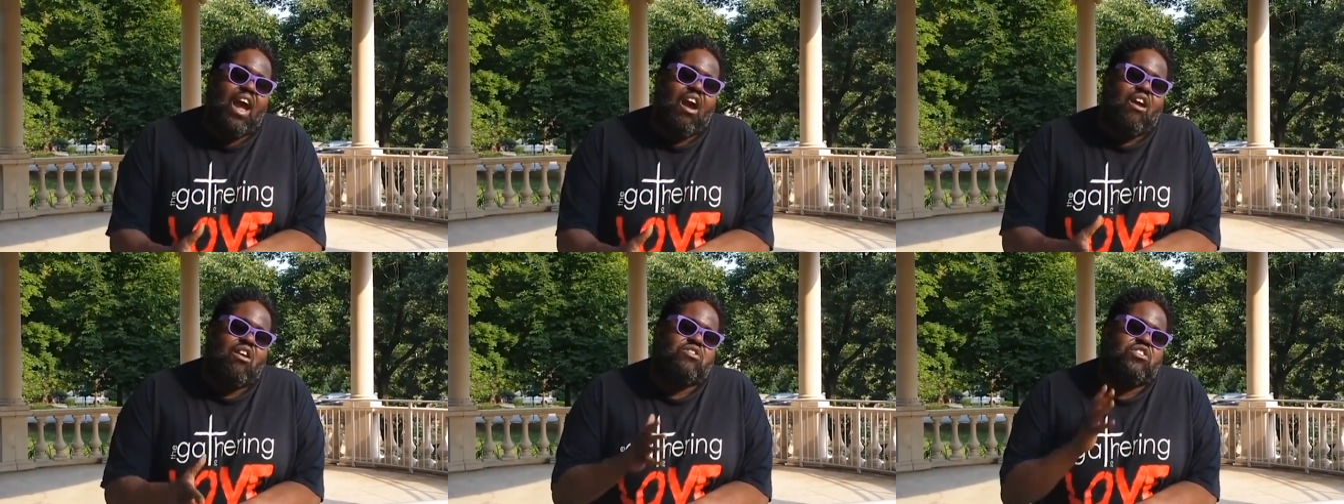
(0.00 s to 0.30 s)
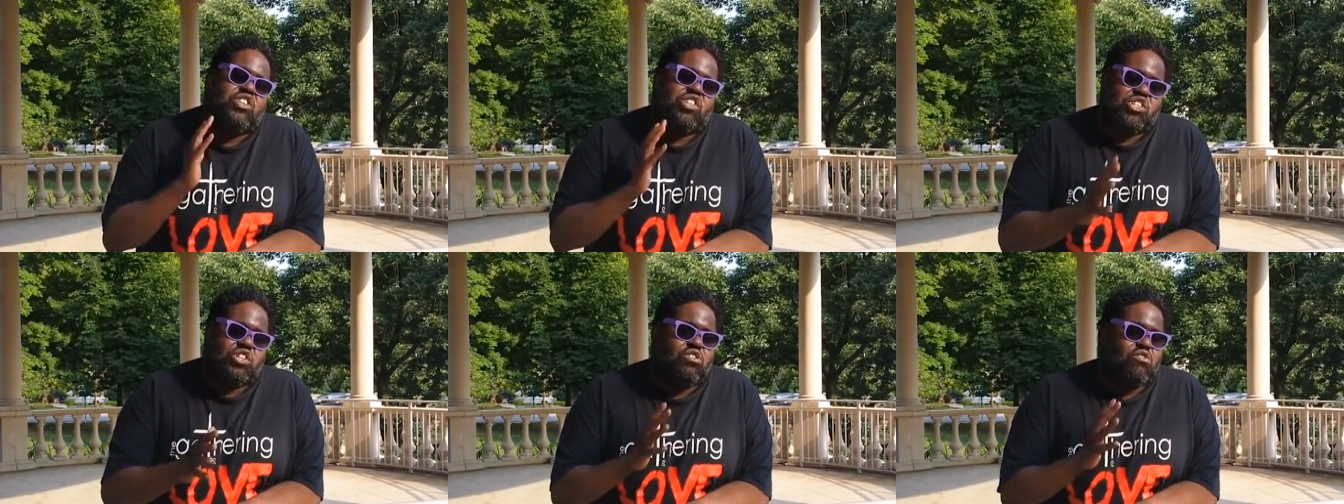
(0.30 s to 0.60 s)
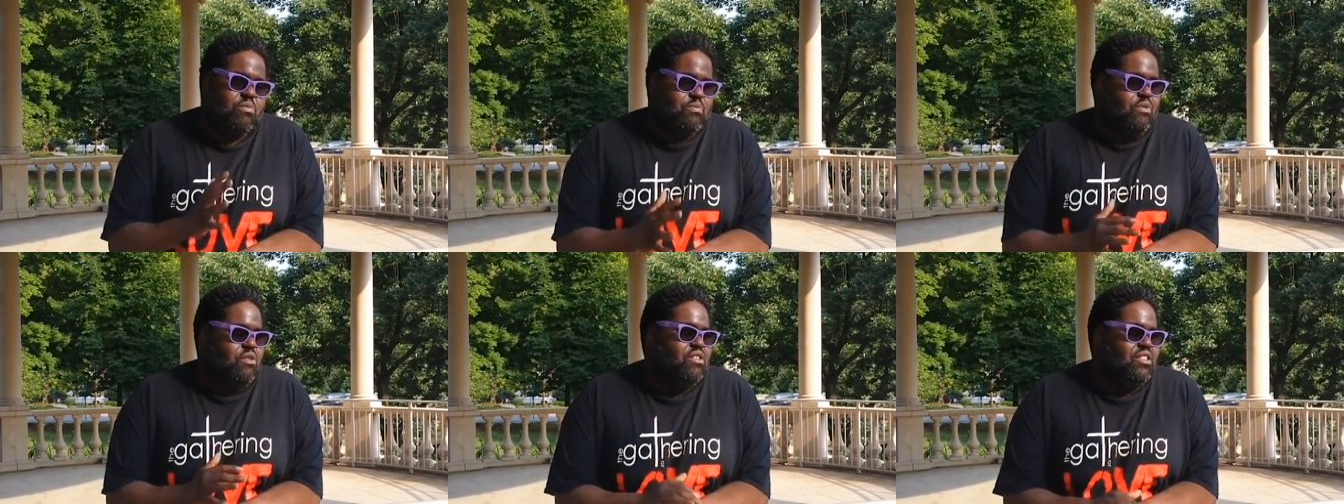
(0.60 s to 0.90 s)
where
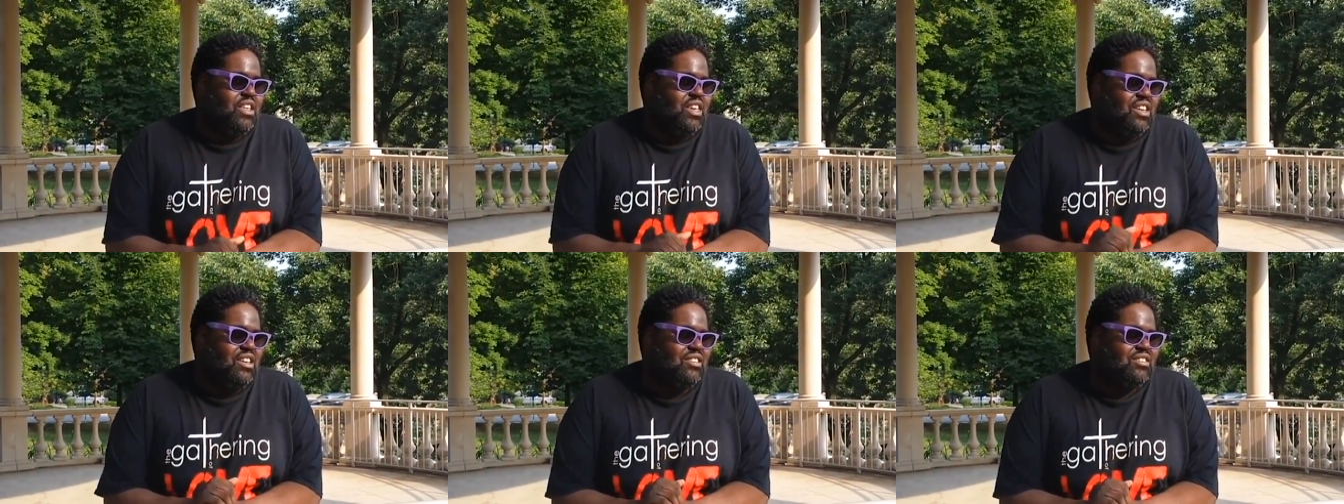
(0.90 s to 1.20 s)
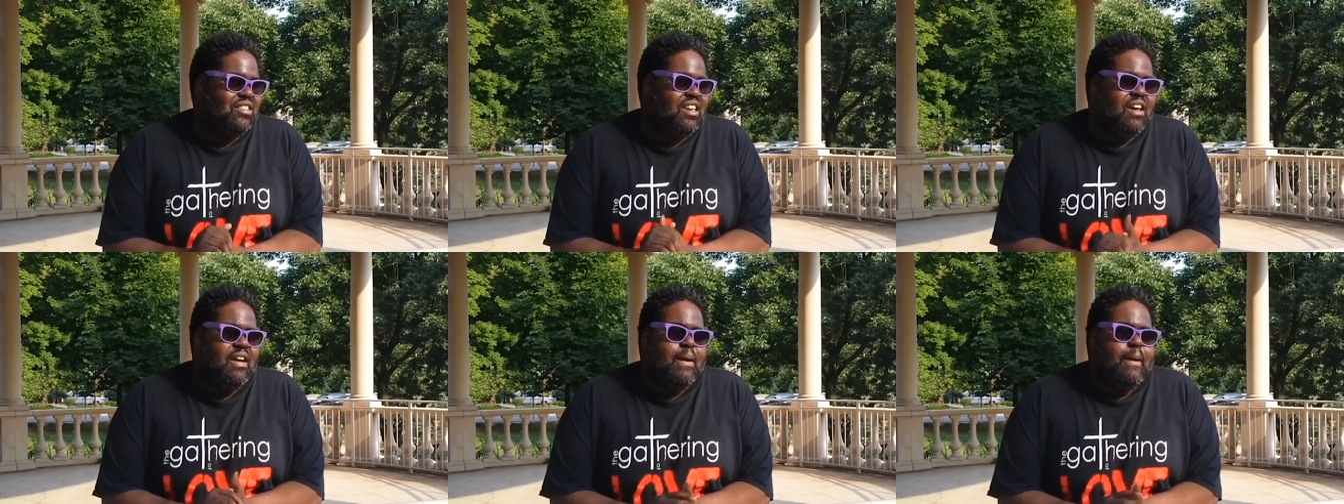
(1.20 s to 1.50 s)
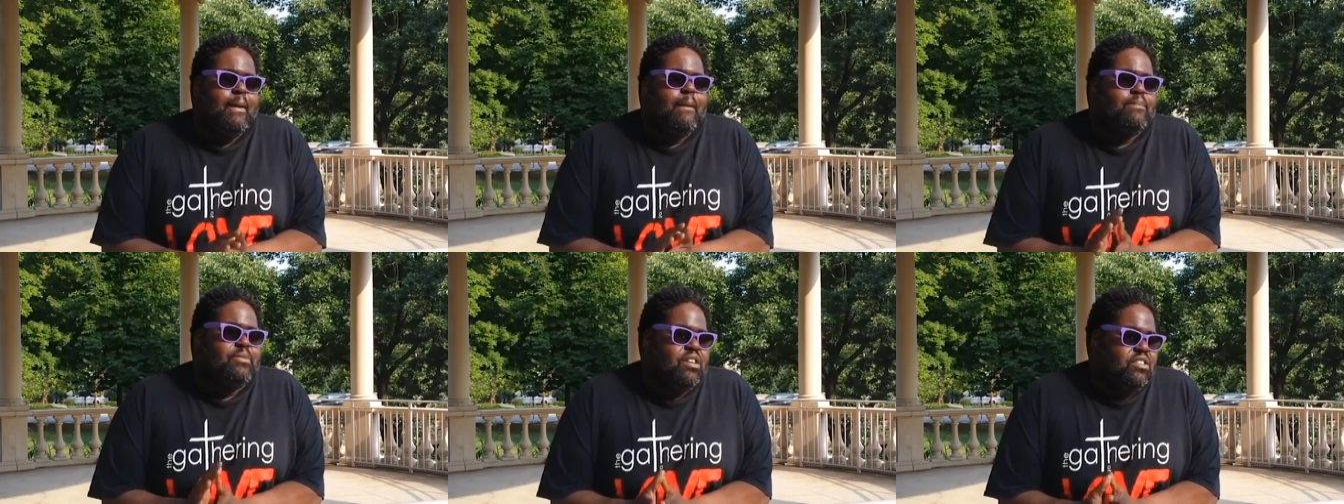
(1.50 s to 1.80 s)
the Sugar Bowl
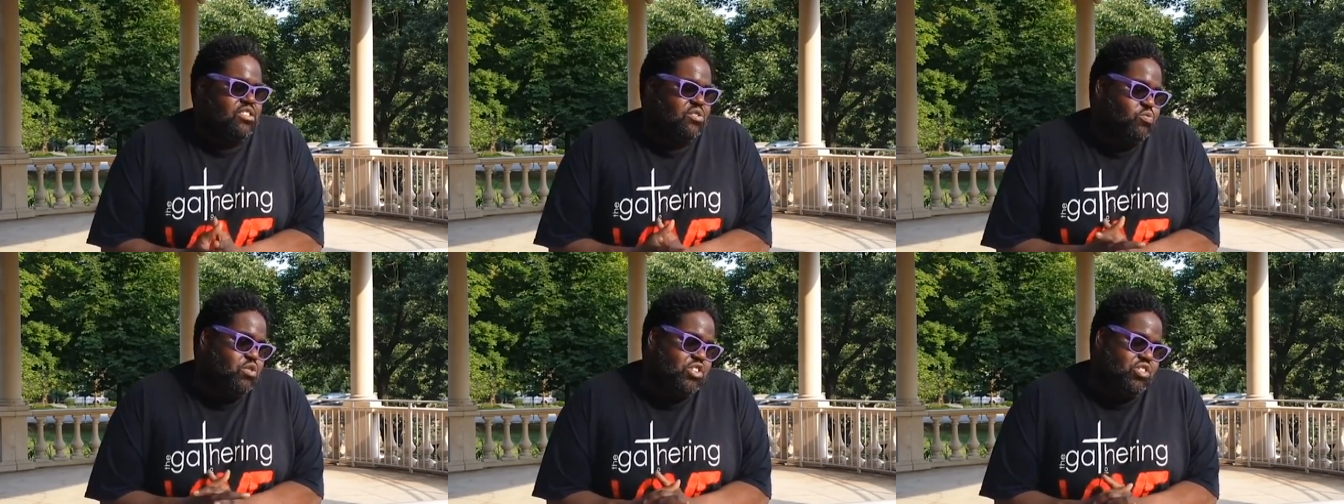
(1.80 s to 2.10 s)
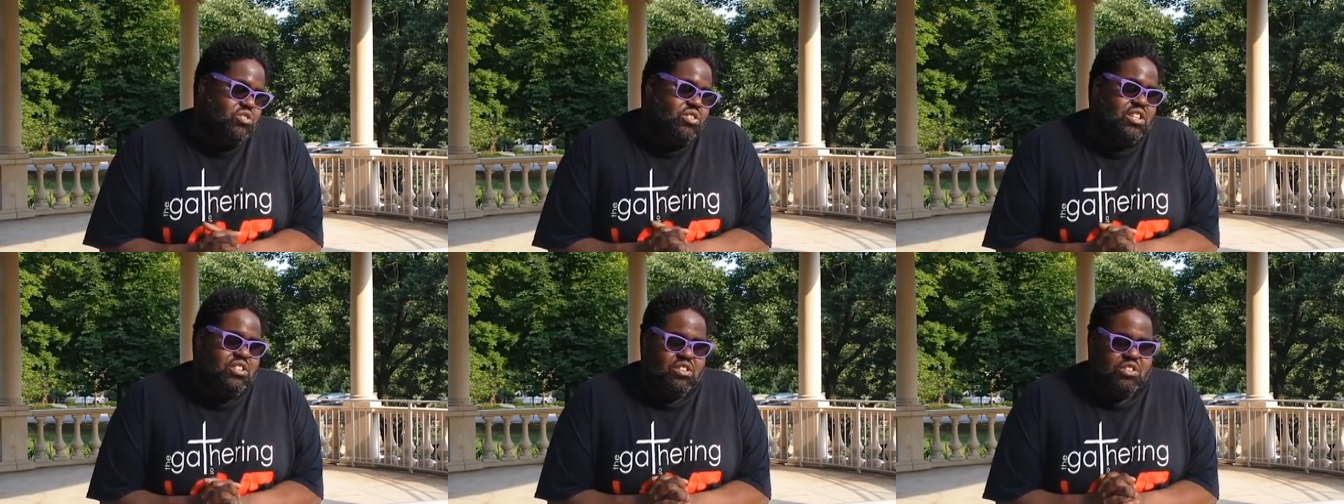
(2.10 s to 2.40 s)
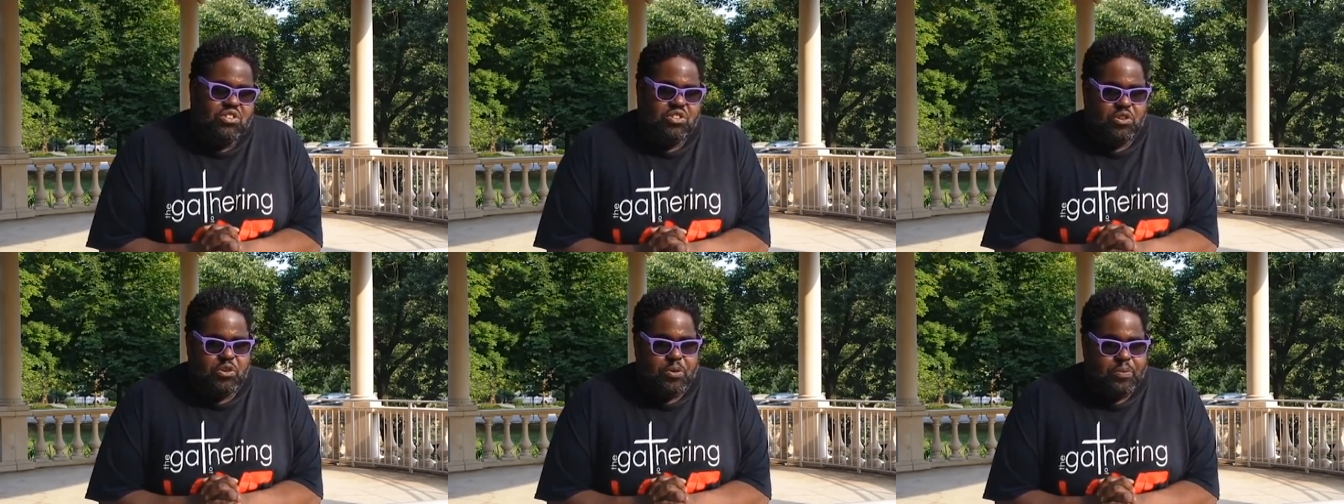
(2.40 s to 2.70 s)
is, this is
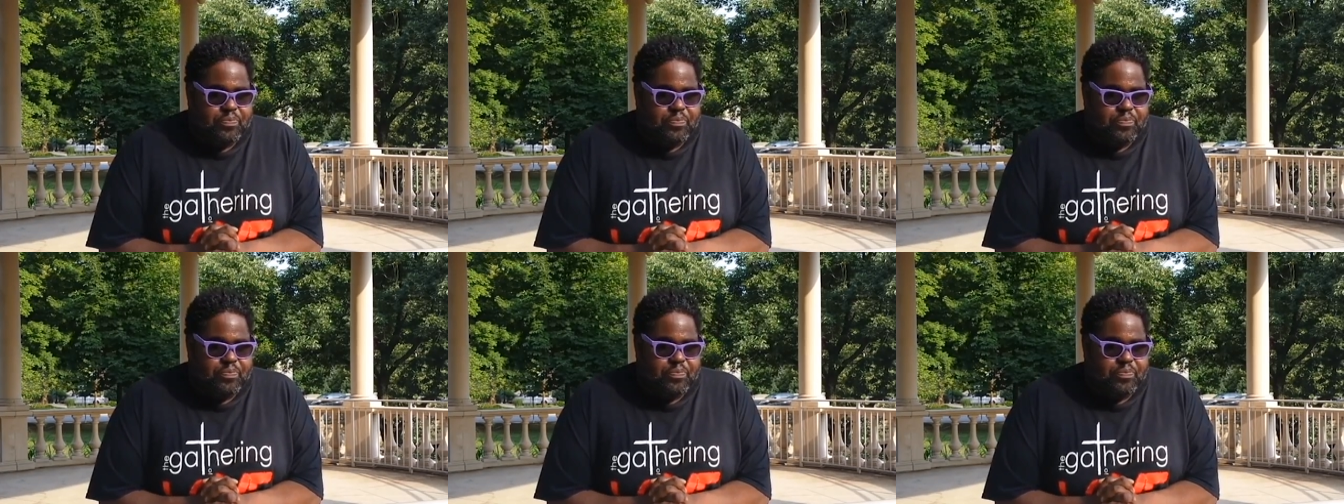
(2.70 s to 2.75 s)
what you need